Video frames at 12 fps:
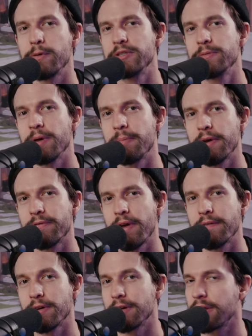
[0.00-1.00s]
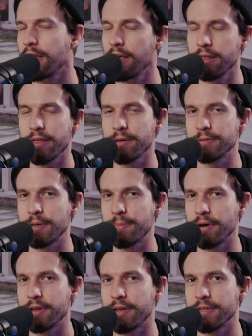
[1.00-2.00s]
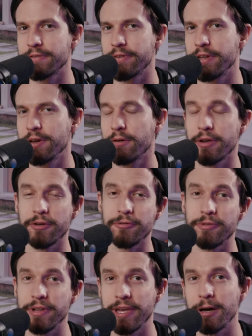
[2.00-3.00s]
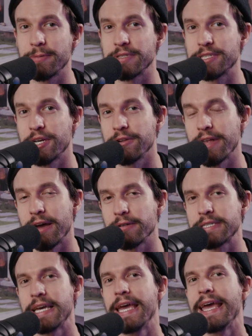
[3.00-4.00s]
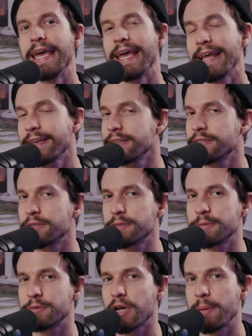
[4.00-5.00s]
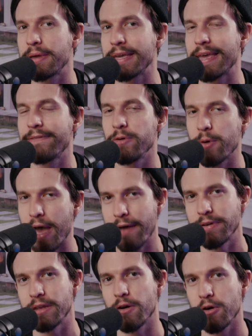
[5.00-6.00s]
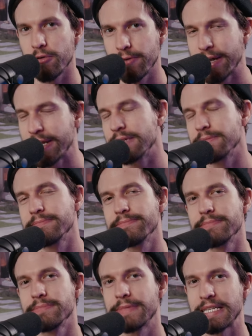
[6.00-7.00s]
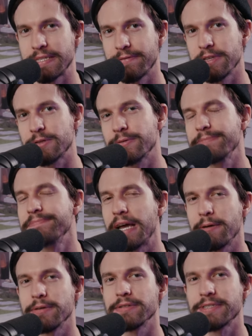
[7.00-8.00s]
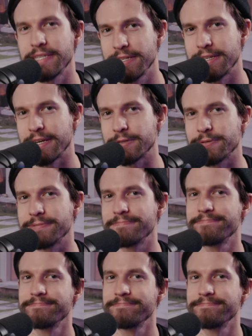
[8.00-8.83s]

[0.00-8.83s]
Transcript: If you would do me a big favor and hit the thumbs up button on this video, it'll really help this channel out, and consider subscribing if you haven't already. That's it for this one. I will see you in the next one.